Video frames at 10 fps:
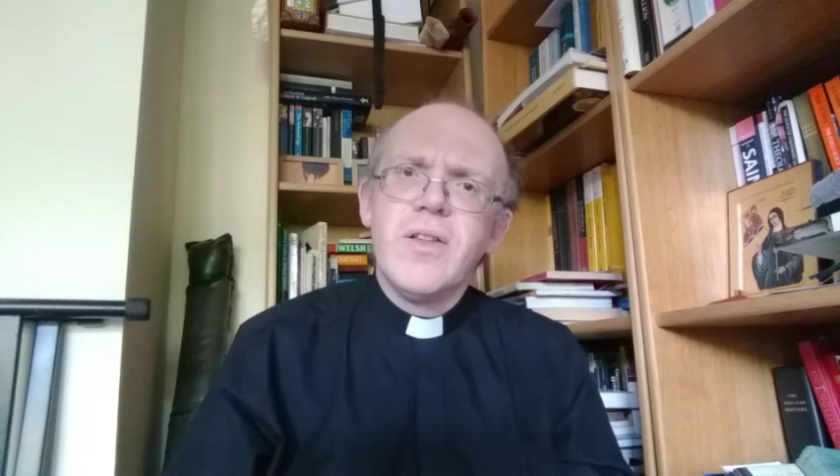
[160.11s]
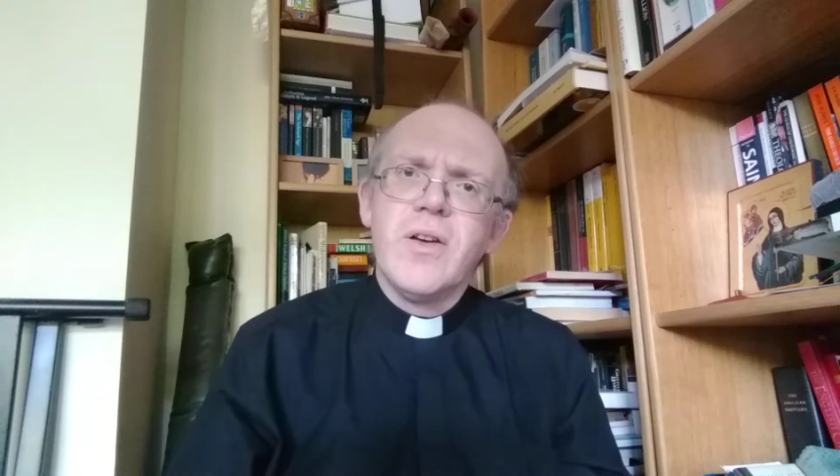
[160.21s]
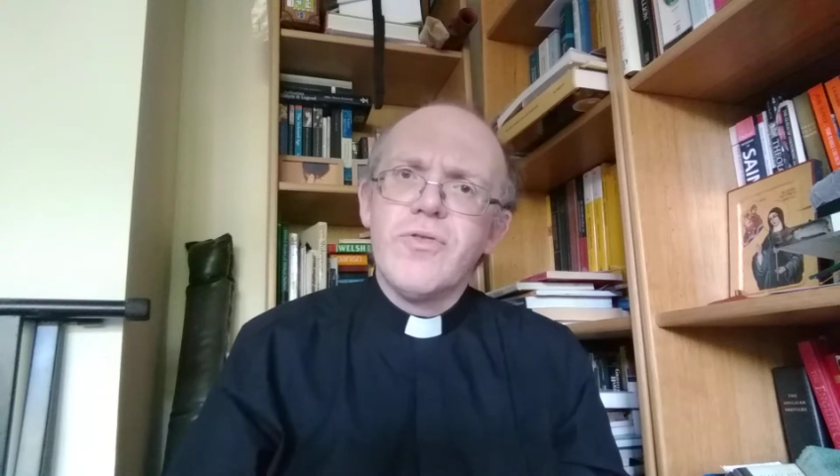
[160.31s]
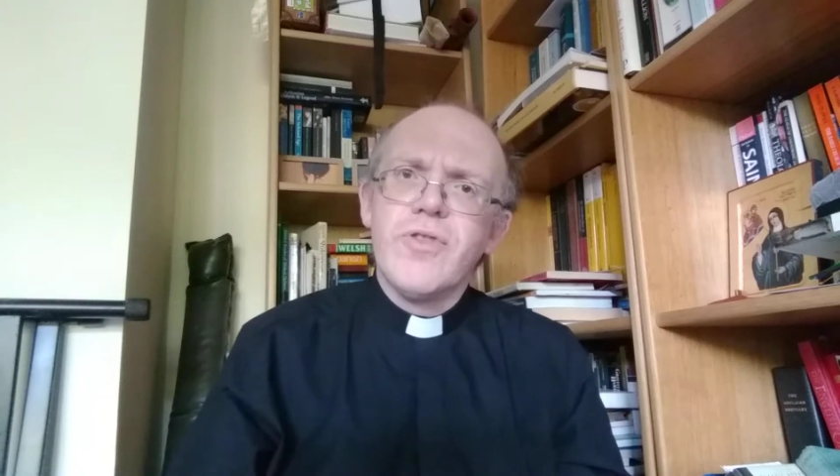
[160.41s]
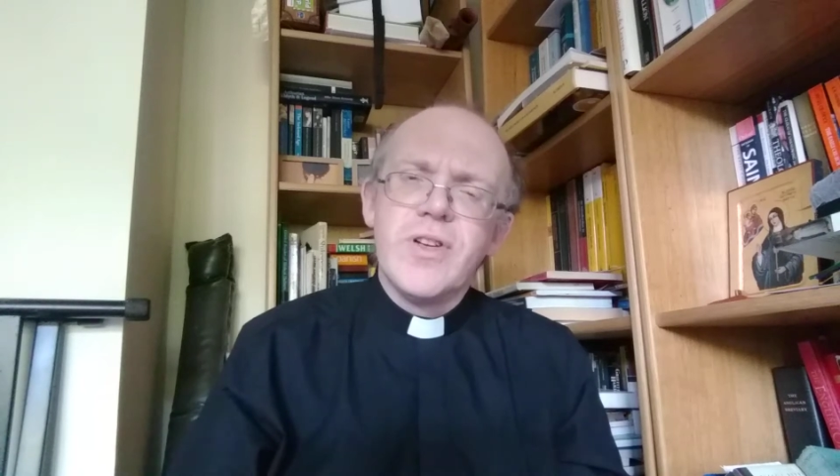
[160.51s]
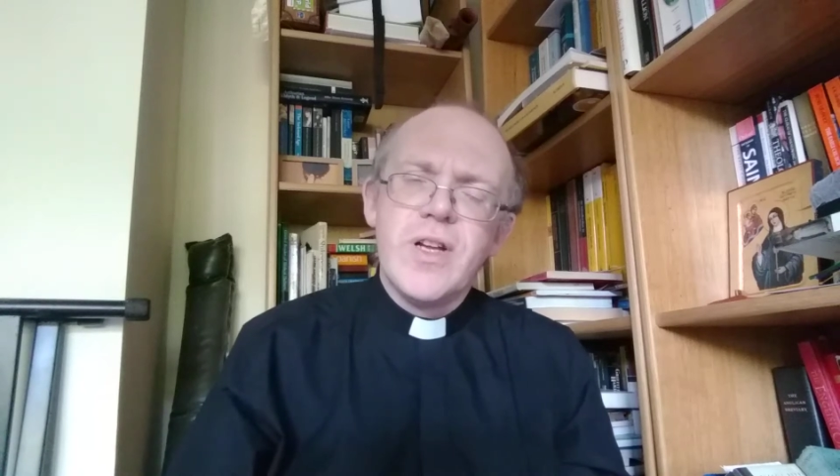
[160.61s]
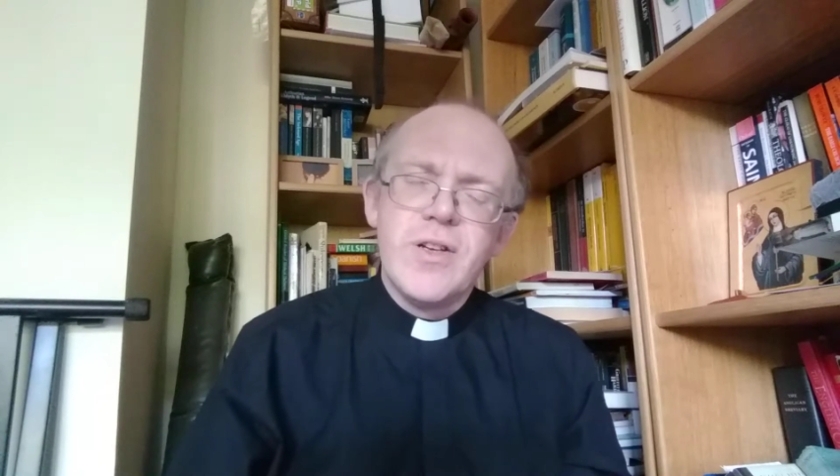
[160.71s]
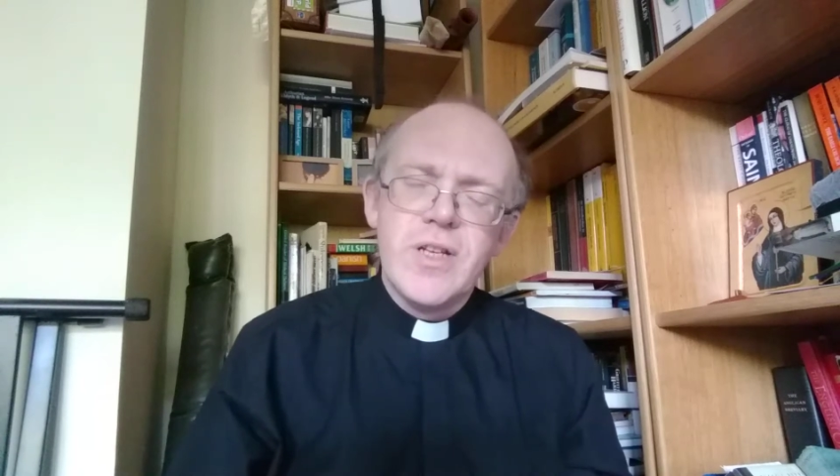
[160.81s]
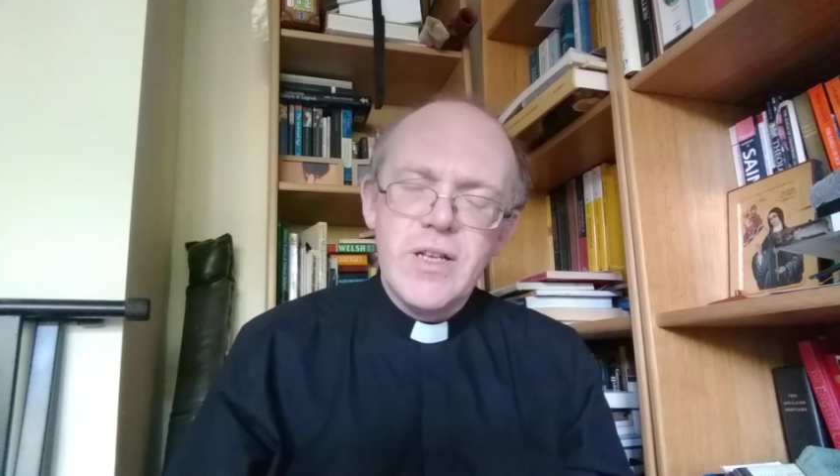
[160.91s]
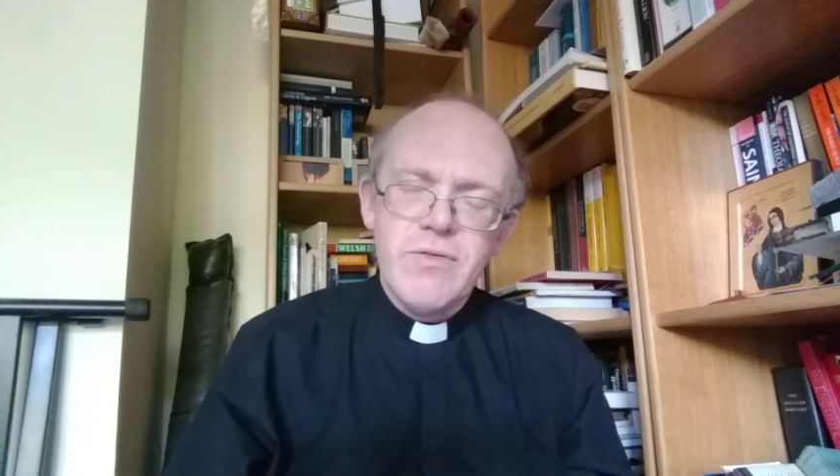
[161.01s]
old
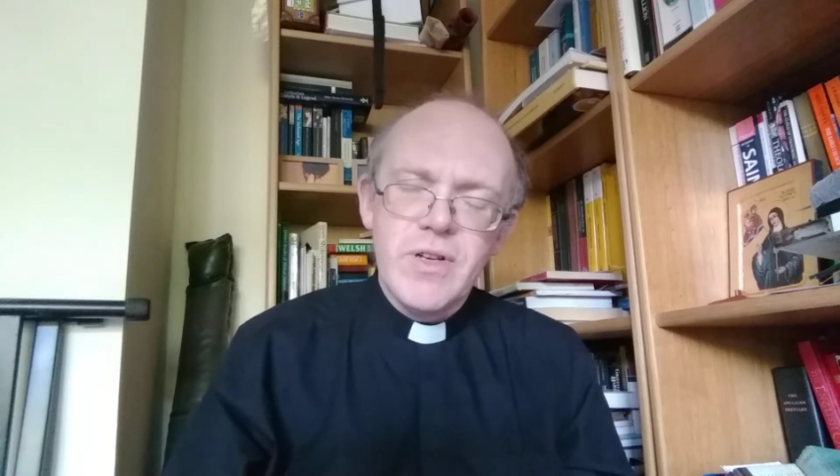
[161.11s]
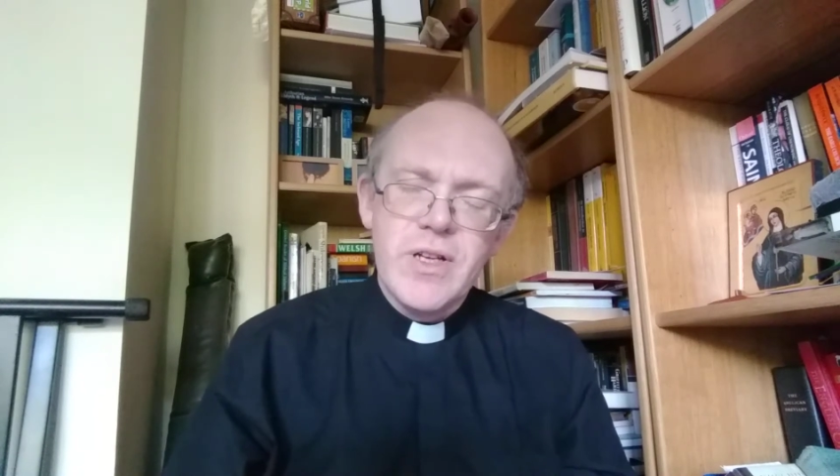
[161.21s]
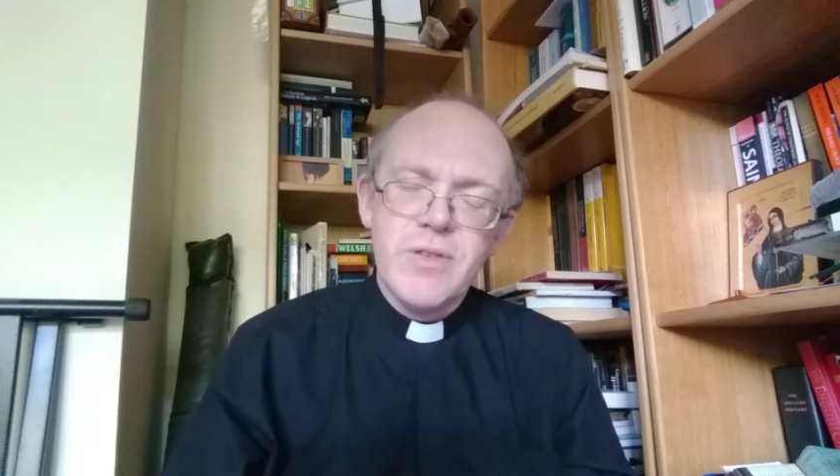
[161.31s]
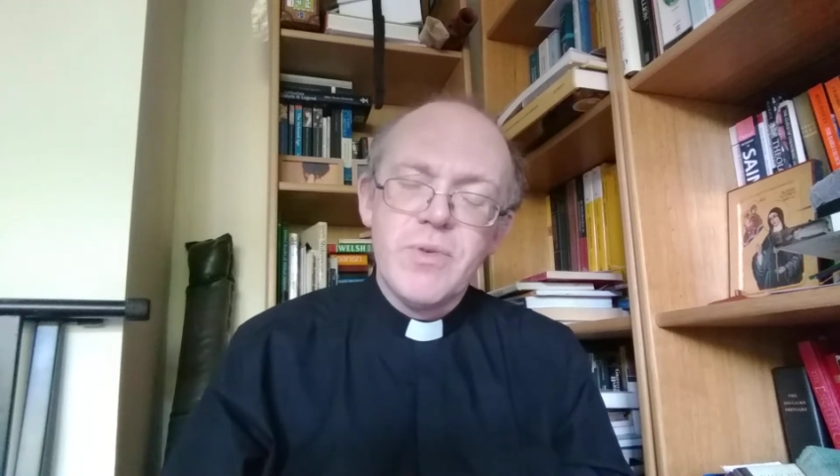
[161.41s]
Tridentine rite,